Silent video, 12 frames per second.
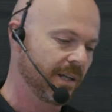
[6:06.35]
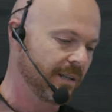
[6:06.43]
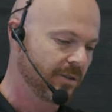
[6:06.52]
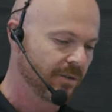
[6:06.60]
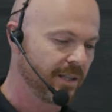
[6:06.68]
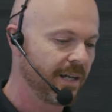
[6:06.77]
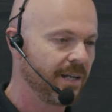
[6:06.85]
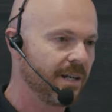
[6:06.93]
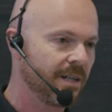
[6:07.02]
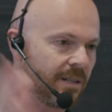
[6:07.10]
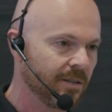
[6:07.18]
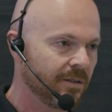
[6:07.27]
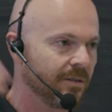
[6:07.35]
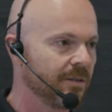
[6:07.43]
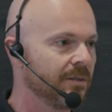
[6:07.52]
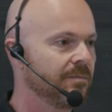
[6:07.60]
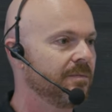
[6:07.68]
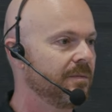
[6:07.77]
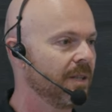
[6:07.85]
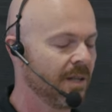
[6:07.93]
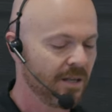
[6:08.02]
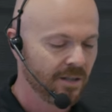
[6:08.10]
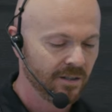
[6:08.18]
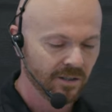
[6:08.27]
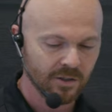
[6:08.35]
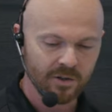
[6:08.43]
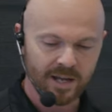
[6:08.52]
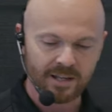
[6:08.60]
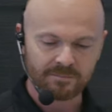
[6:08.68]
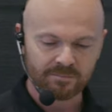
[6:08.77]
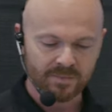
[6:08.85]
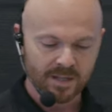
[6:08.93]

you get your data, you, you, you go ahead.